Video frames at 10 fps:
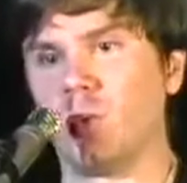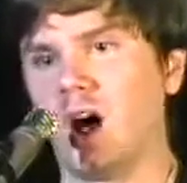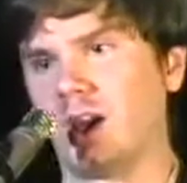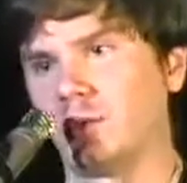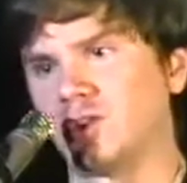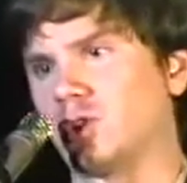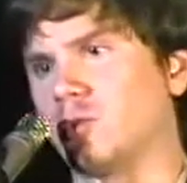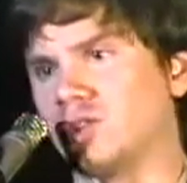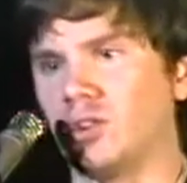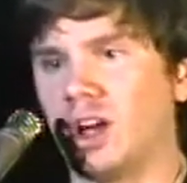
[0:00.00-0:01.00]
why was there
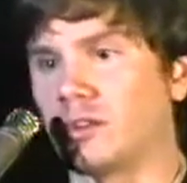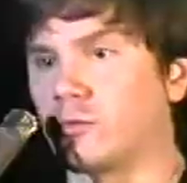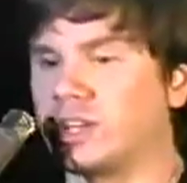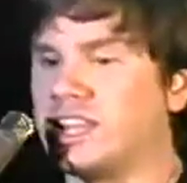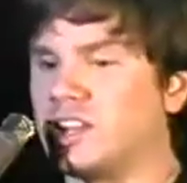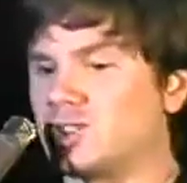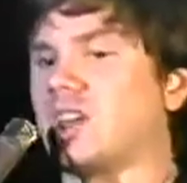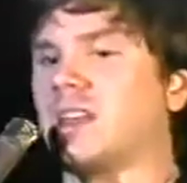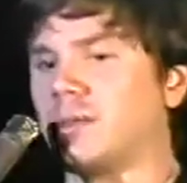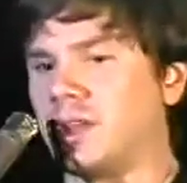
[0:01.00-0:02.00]
was a lot of really
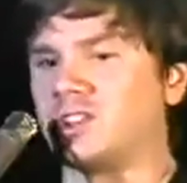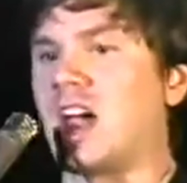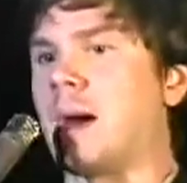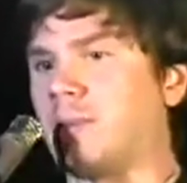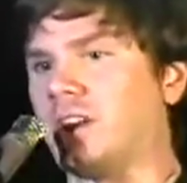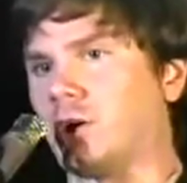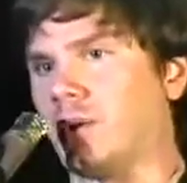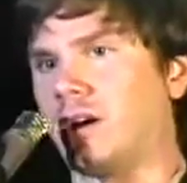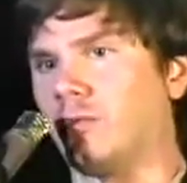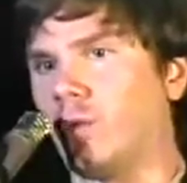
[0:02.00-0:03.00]
exciting things happening
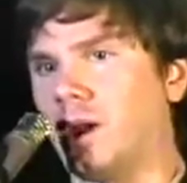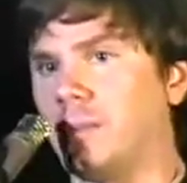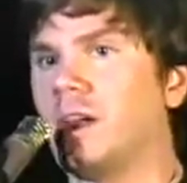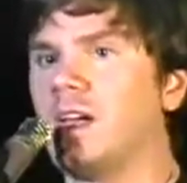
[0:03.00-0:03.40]
around VoIP.